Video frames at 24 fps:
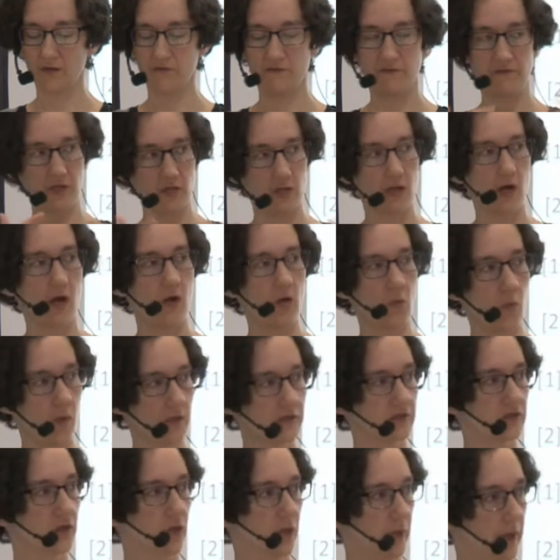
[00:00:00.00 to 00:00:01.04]
figure out
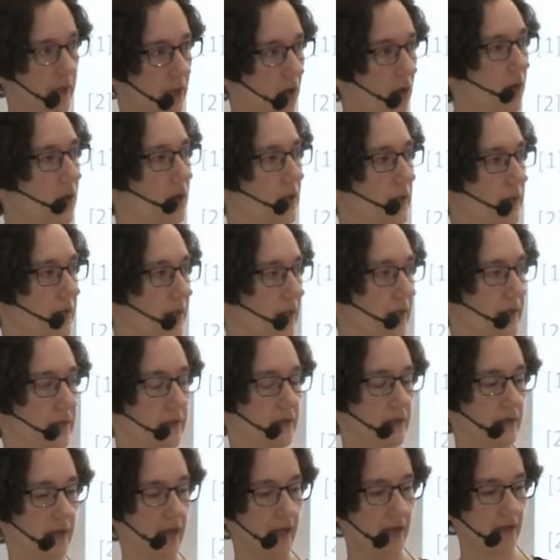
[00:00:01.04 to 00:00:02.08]
what's going on
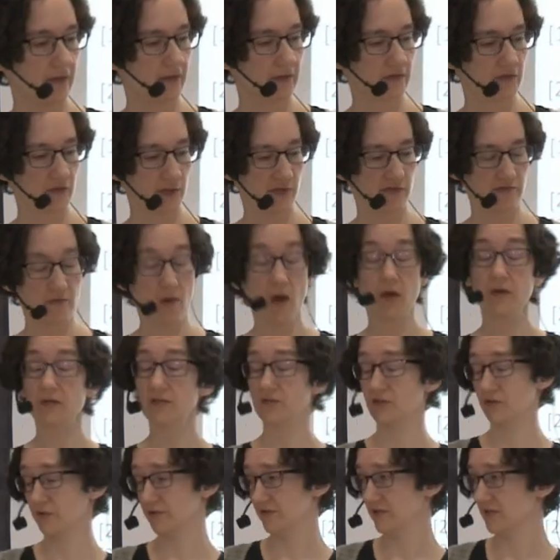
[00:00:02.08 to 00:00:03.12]
and sort of
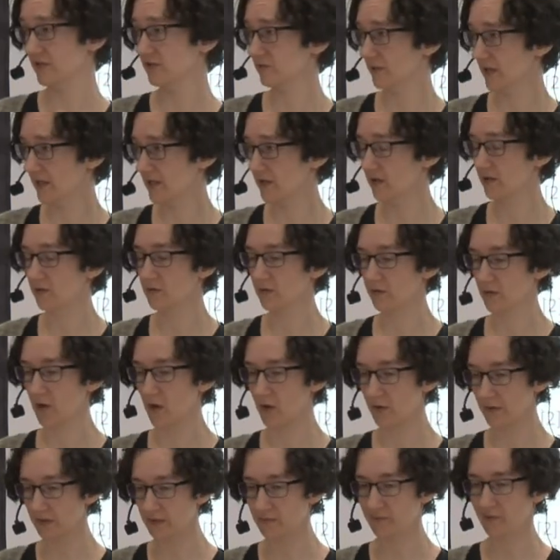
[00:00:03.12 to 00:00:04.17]
monitor these radio
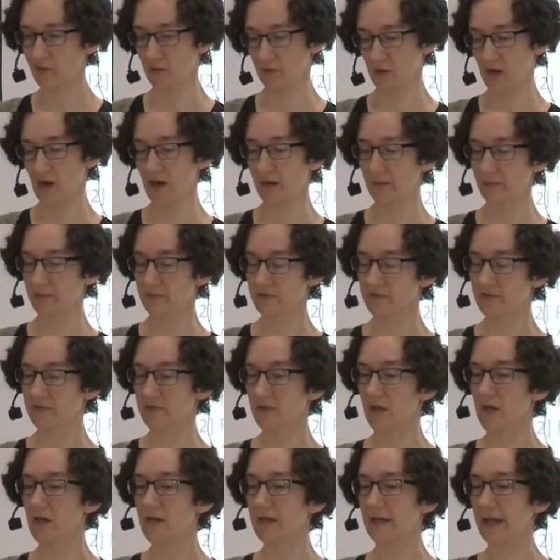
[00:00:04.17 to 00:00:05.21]
call-in programs
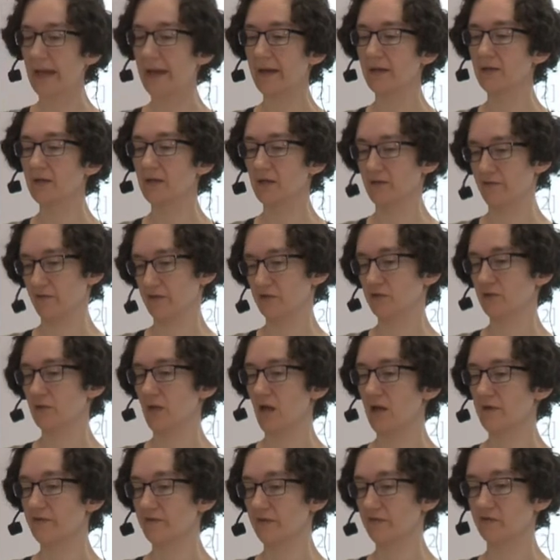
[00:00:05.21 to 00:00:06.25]
can give us a
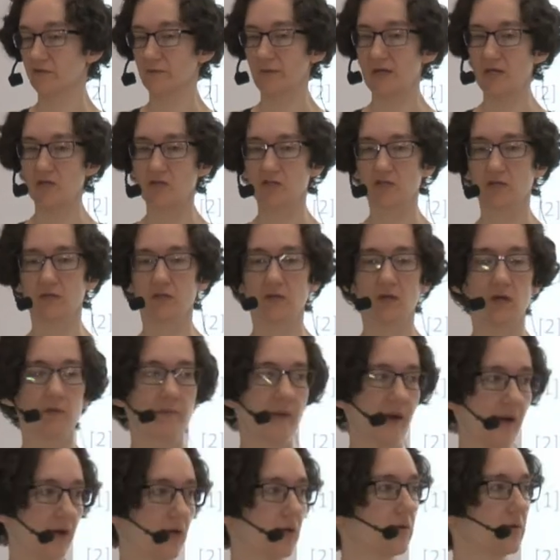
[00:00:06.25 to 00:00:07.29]
lot of information
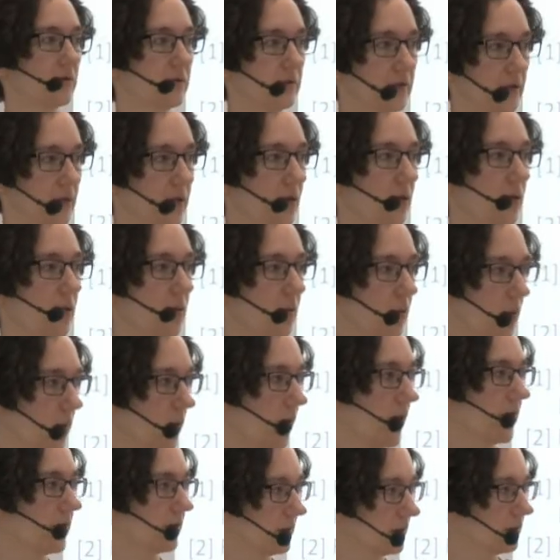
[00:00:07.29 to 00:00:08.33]
about,
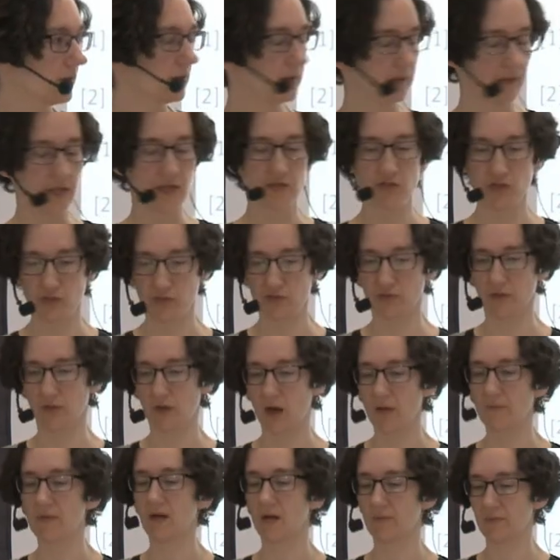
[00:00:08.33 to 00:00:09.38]
what issues are
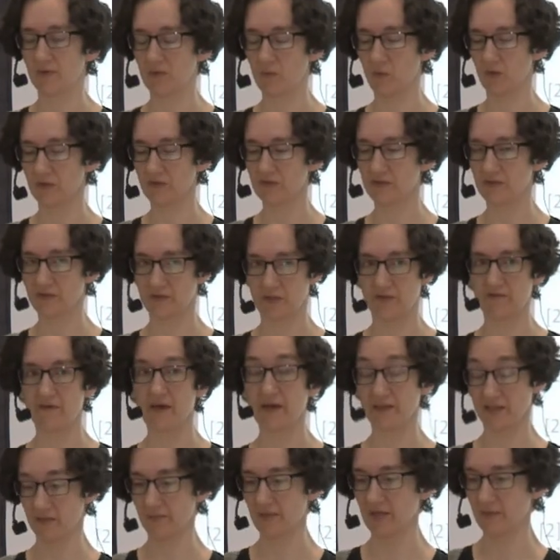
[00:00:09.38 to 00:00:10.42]
coming up and what's
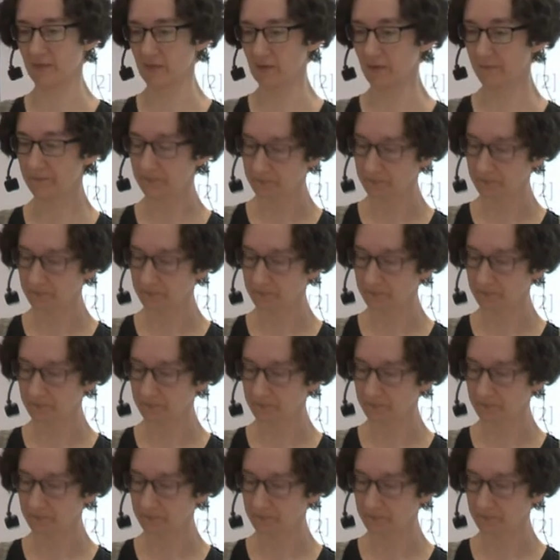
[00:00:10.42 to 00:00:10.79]
affecting people.